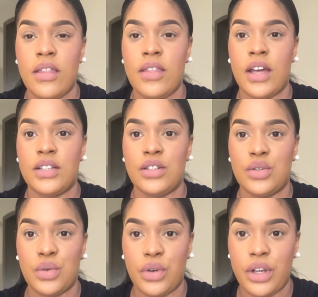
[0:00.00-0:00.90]
the
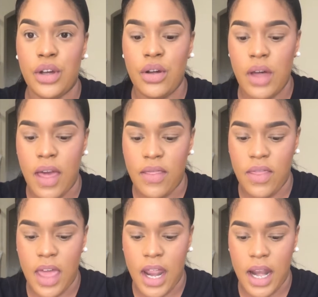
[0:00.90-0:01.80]
tutorial,
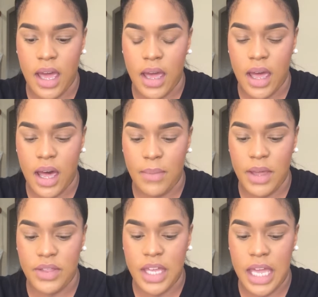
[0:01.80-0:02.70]
and then
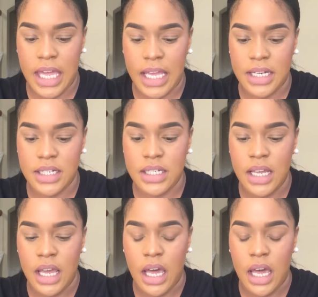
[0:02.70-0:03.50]
at the end